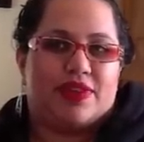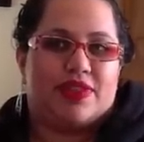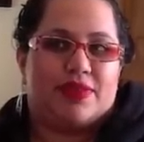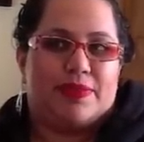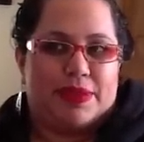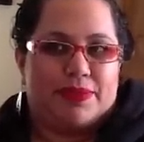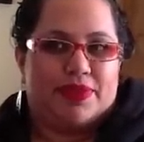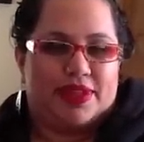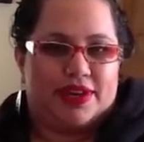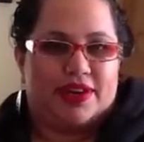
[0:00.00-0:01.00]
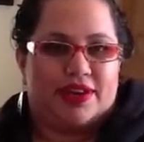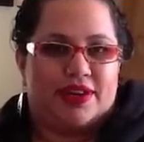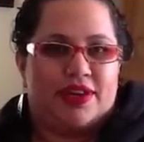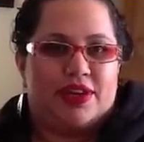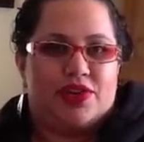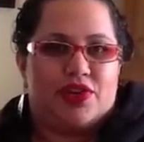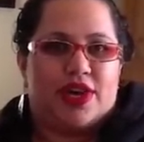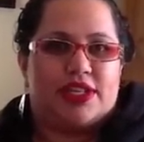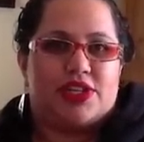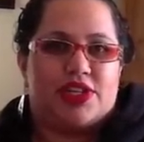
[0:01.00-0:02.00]
the people that are
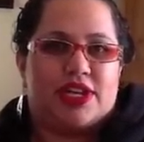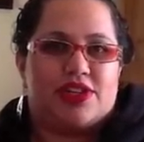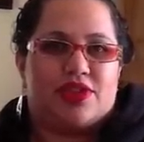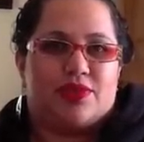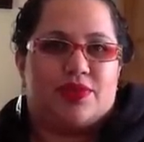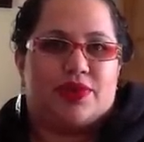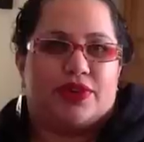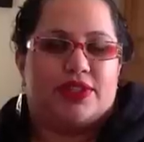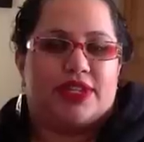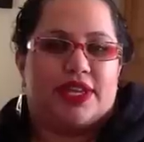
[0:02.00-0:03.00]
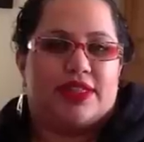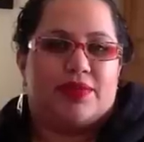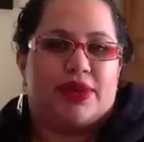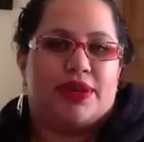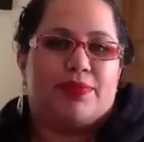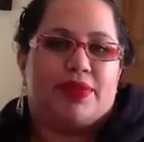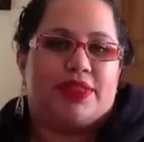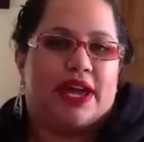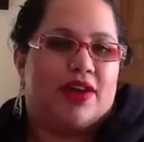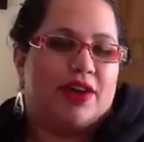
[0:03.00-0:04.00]
trying to change the world, and that we can put
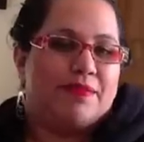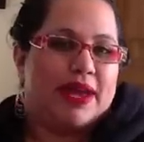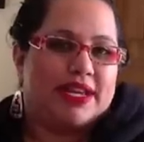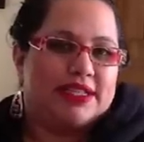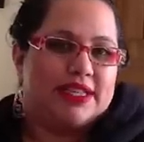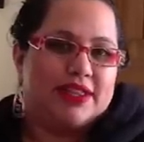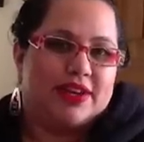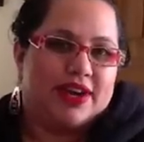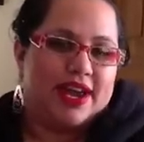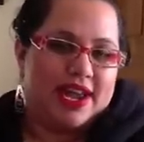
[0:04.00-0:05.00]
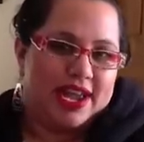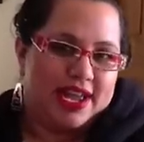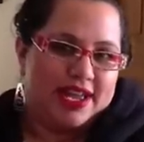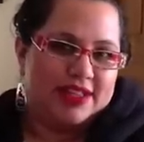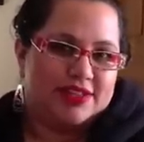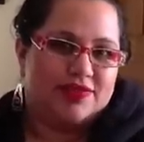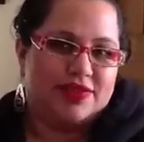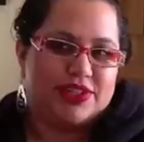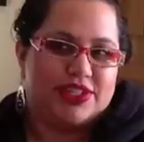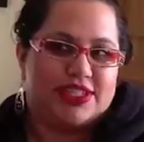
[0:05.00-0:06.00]
that art back into their hands
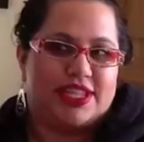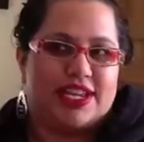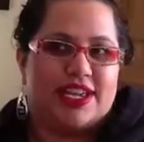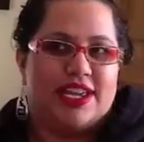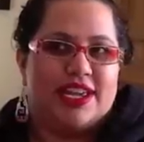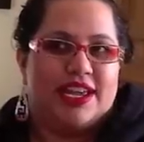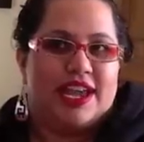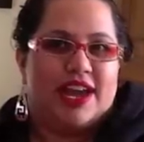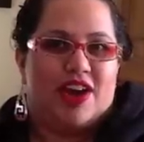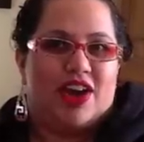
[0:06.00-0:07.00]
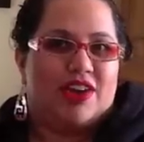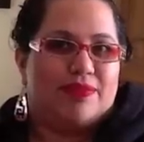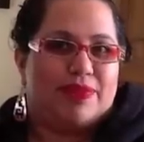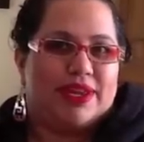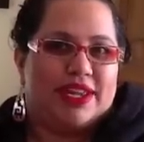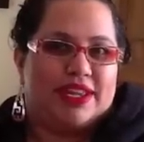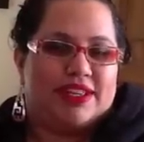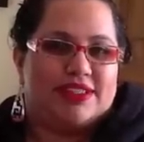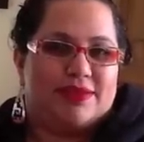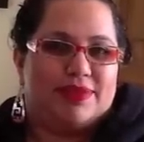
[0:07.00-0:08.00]
versus like art being
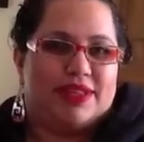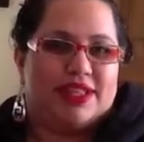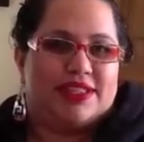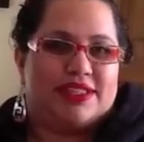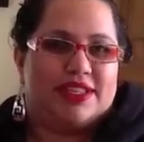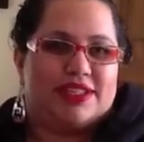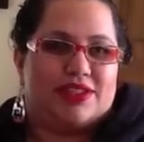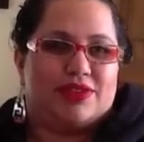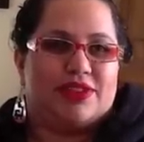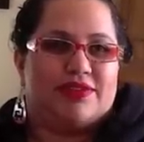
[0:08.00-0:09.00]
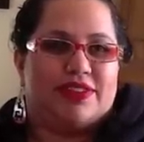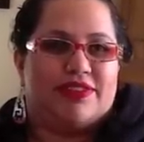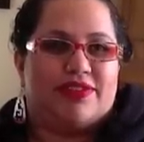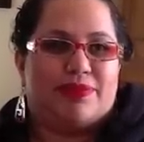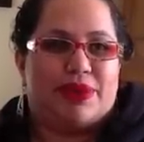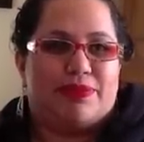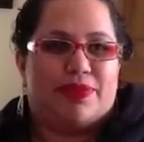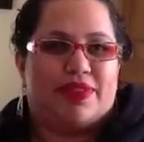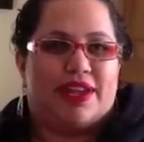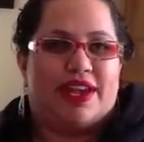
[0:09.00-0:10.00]
something that's exclusively for people
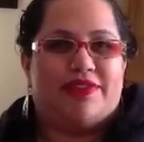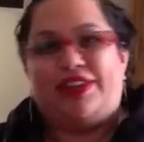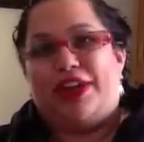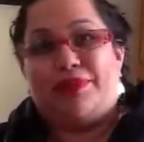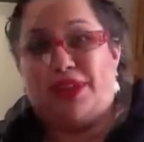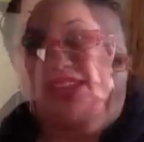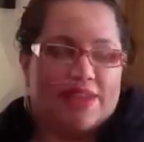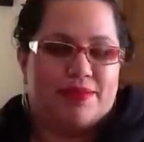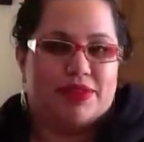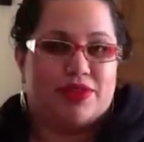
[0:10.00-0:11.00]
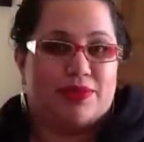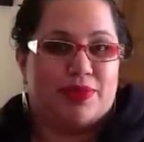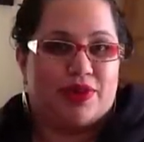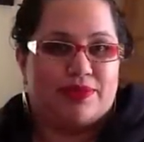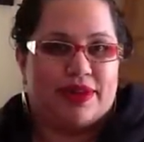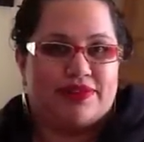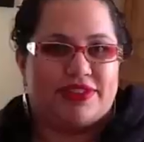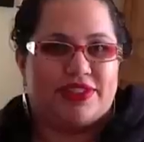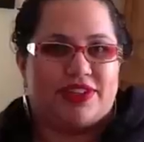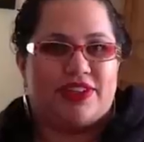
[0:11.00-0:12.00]
that have a lot of money. I'm also a program
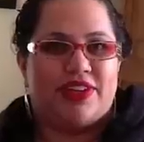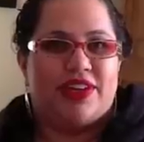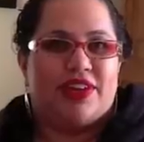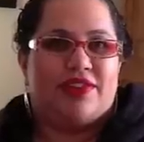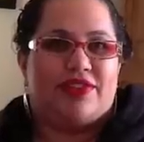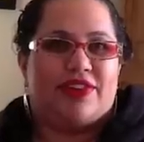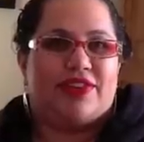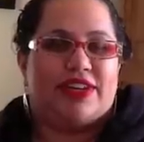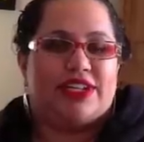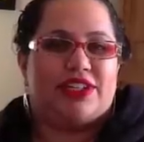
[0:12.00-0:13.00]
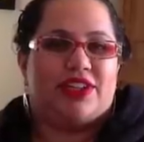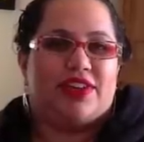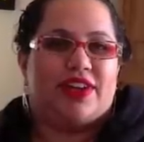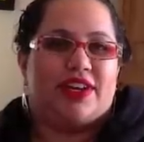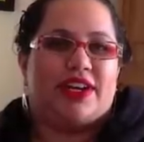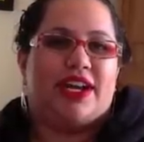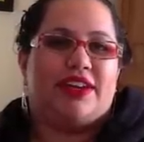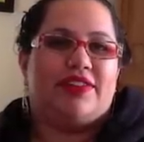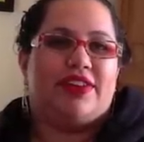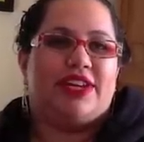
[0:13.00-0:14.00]
officer for a foundation called
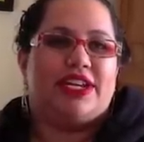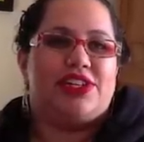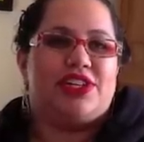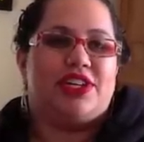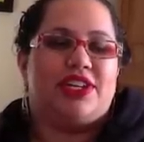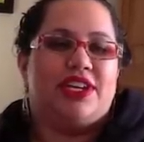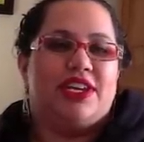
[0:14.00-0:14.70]
Akonadi Foundation.